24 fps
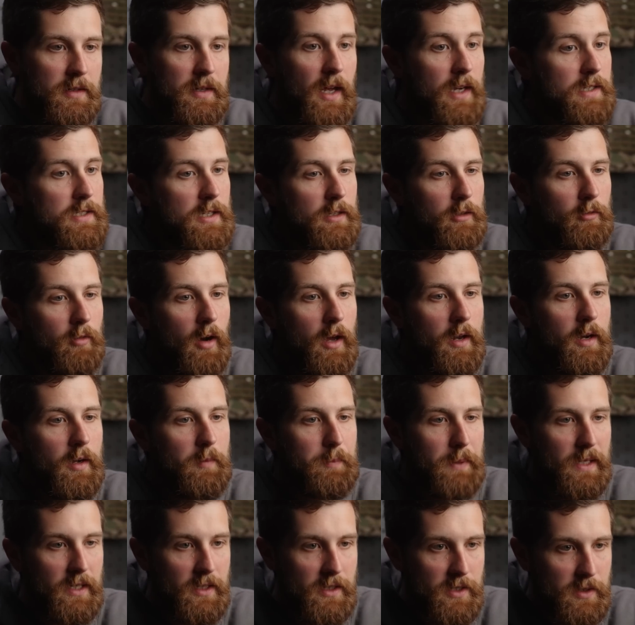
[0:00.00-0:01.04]
Next in the
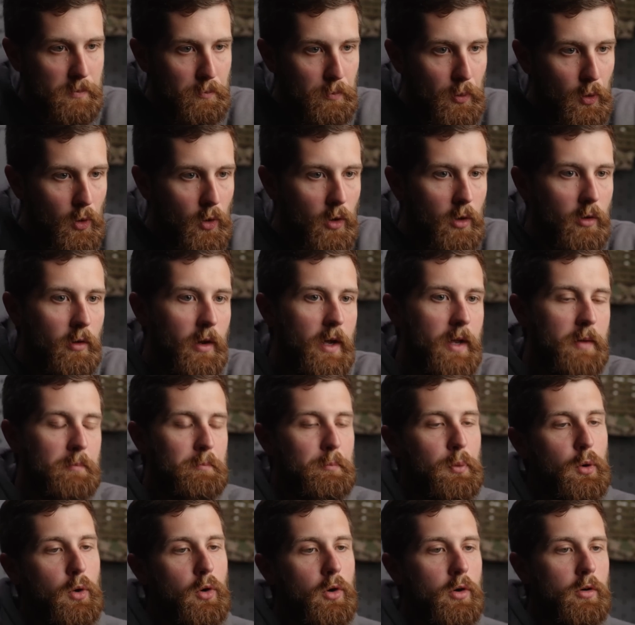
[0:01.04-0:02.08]
lineup is PEARRL, and
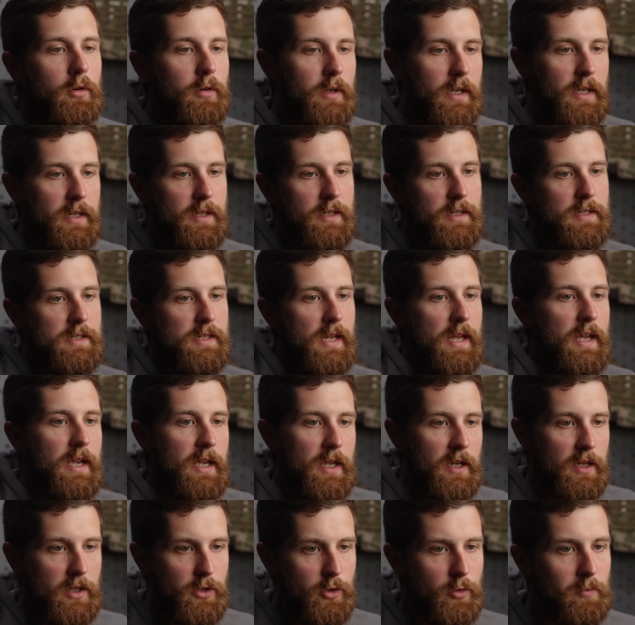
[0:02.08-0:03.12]
PEARRL is
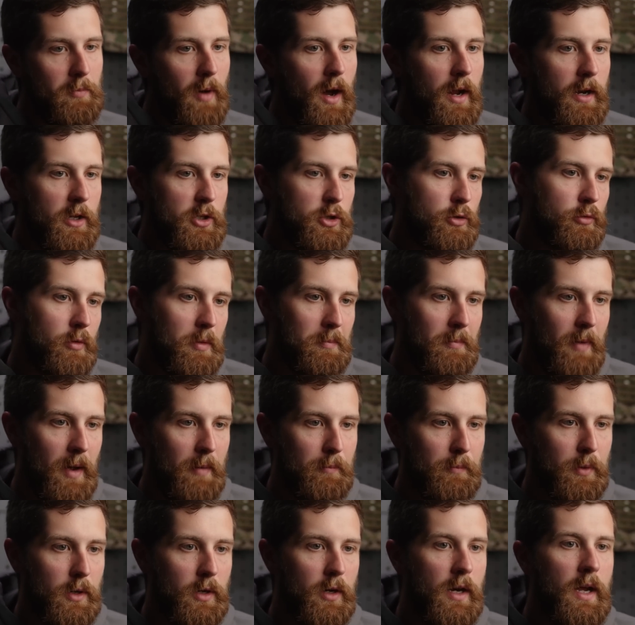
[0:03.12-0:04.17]
a mnemonic to
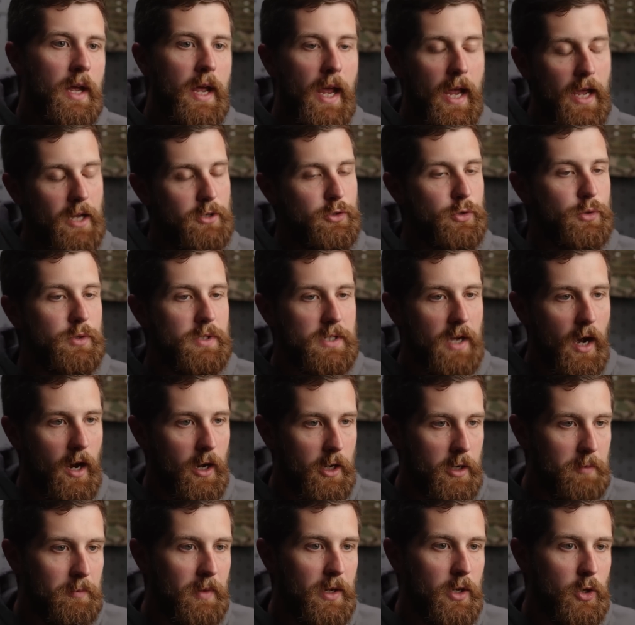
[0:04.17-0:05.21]
remember and to
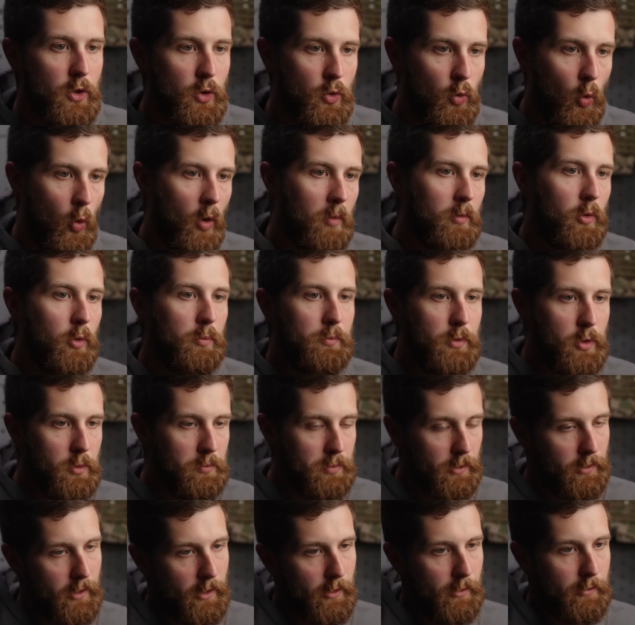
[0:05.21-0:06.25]
document normal
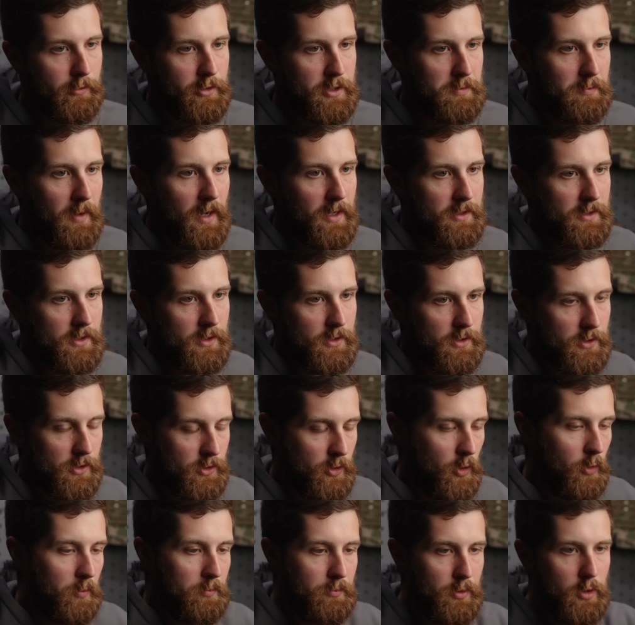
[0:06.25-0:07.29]
pupillary responses,
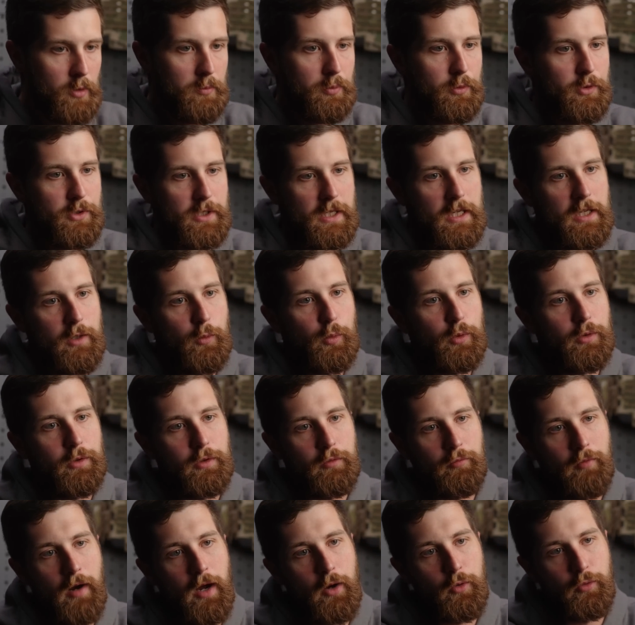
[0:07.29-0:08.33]
so pupils equal
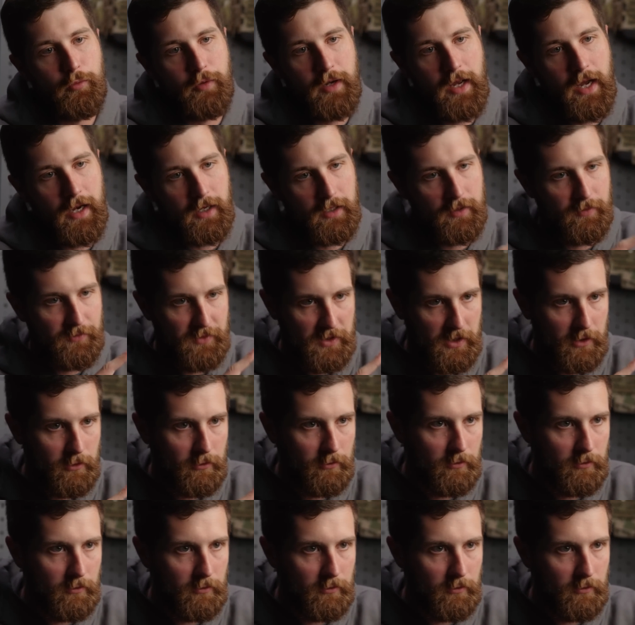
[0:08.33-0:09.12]
and round reactive to